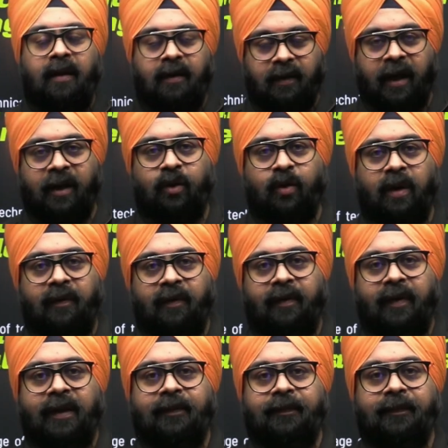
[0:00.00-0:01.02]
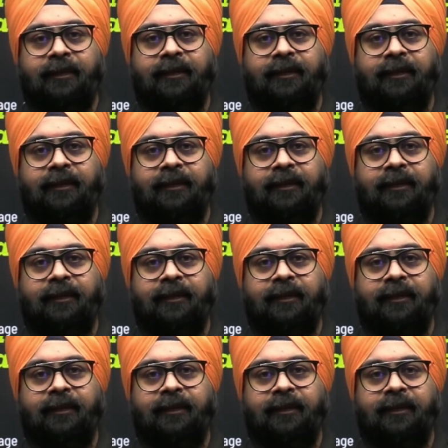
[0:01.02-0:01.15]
Thank you, everyone.